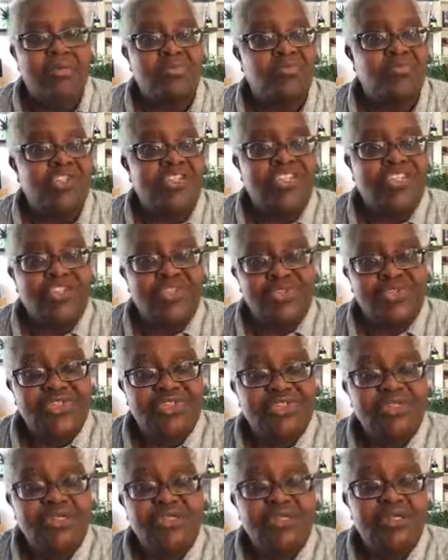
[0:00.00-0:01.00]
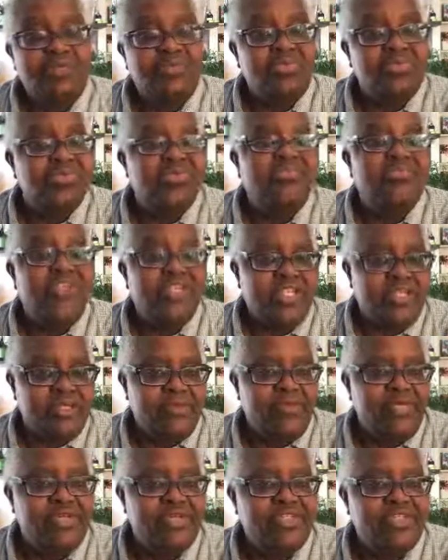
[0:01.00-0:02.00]
reducing the number of
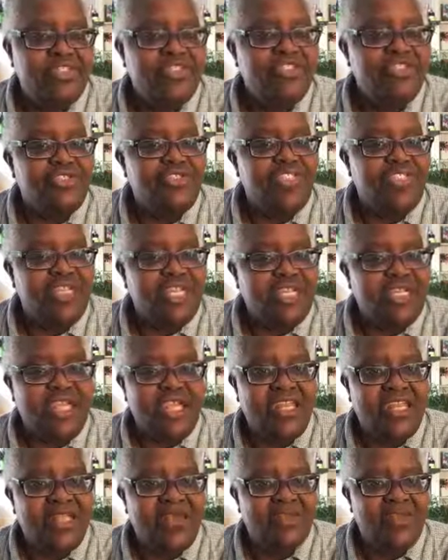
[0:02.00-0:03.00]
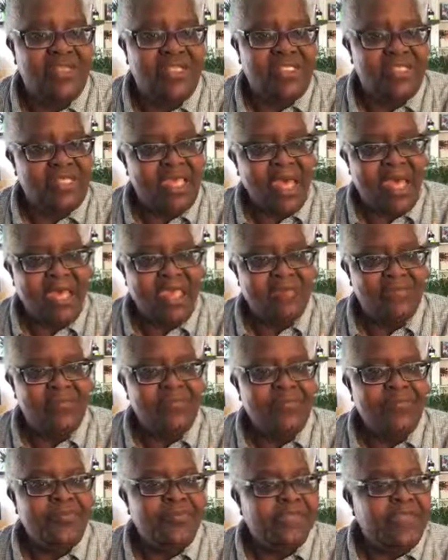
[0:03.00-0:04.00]
emails that you see at any one time.
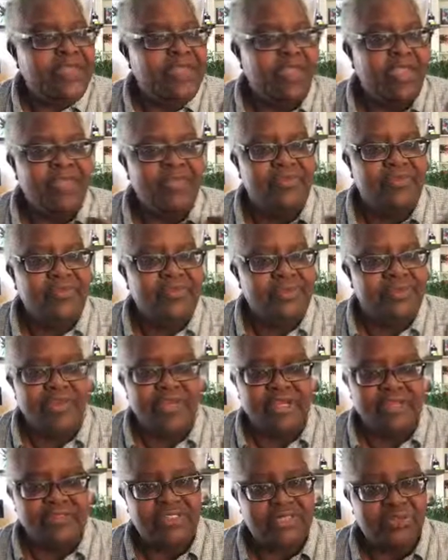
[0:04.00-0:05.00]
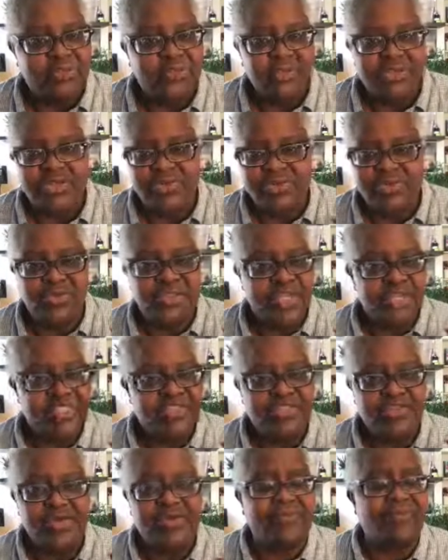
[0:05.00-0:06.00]
If you're someone who
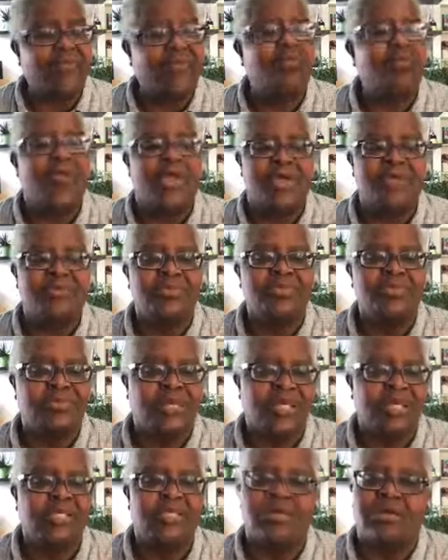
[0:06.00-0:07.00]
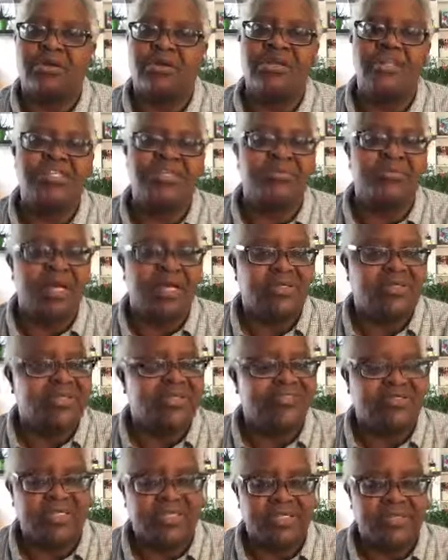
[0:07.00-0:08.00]
gets overwhelmed by a large amount
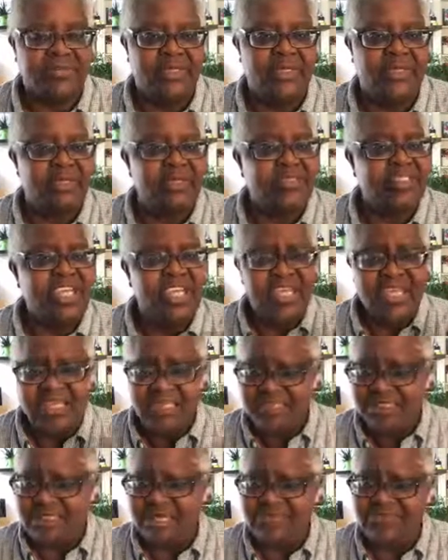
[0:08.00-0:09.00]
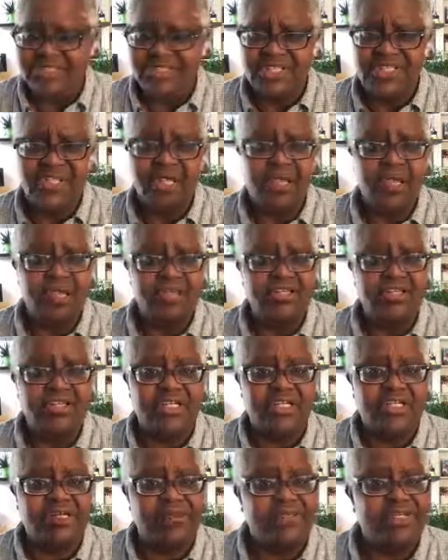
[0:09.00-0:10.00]
of emails, instead of seeing
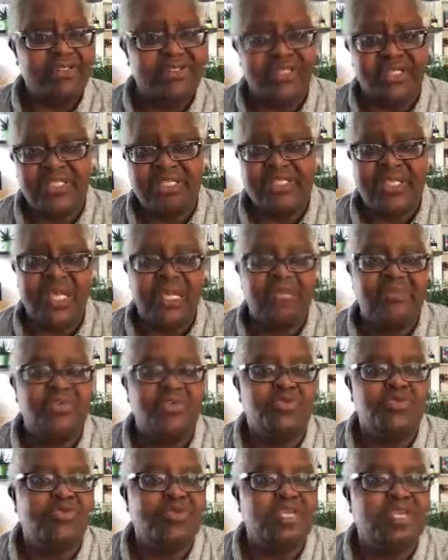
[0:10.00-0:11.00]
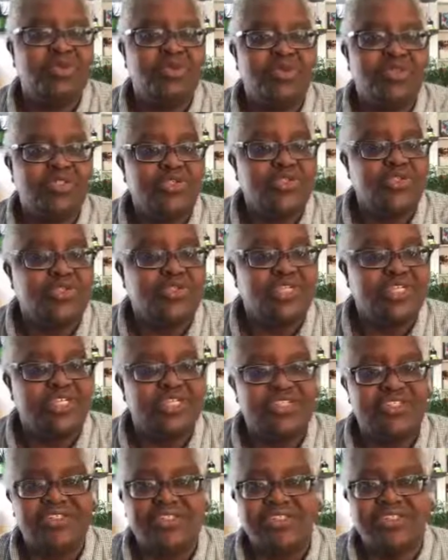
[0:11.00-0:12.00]
100 emails at a time, you may want to
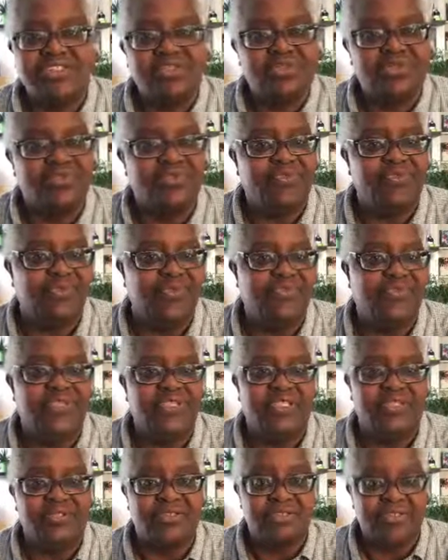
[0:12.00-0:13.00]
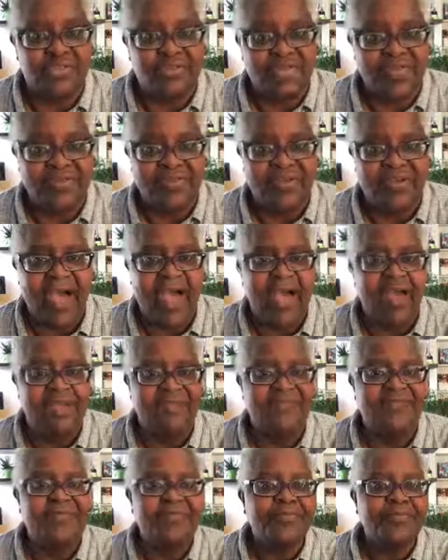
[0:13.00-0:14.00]
change this to 50 or
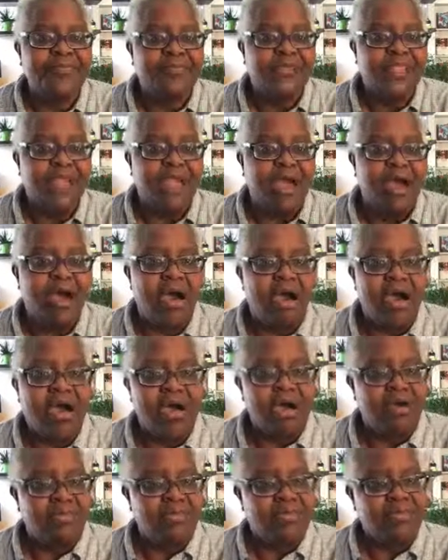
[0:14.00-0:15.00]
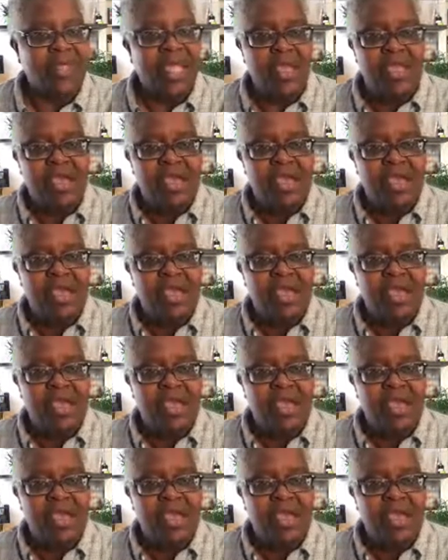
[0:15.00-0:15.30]
25. One